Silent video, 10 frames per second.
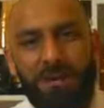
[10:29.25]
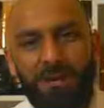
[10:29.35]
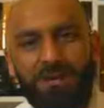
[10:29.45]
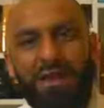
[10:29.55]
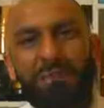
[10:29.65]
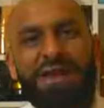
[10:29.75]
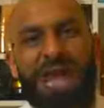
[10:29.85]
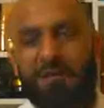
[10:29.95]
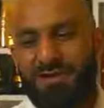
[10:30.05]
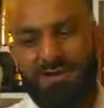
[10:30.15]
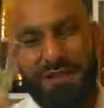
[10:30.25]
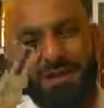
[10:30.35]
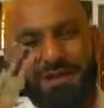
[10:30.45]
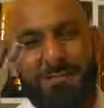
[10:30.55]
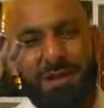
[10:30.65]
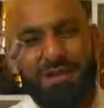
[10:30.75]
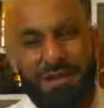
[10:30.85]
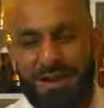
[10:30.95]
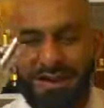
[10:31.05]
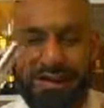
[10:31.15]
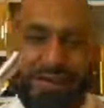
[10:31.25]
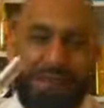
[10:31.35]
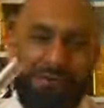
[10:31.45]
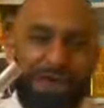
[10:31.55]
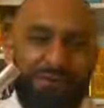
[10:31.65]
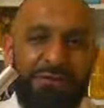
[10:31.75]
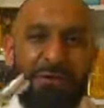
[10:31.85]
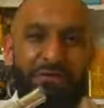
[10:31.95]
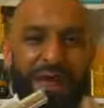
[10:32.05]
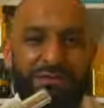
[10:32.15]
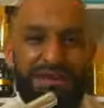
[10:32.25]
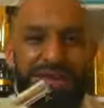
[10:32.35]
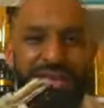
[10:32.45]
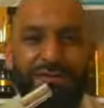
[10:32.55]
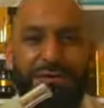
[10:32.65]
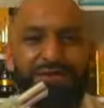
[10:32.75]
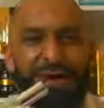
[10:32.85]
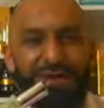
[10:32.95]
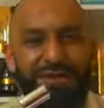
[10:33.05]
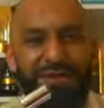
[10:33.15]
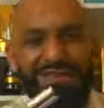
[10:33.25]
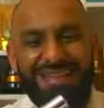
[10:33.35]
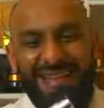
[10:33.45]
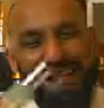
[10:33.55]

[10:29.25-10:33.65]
but sometimes if there's if like 4 or 5 guys, 4 or 5 friends,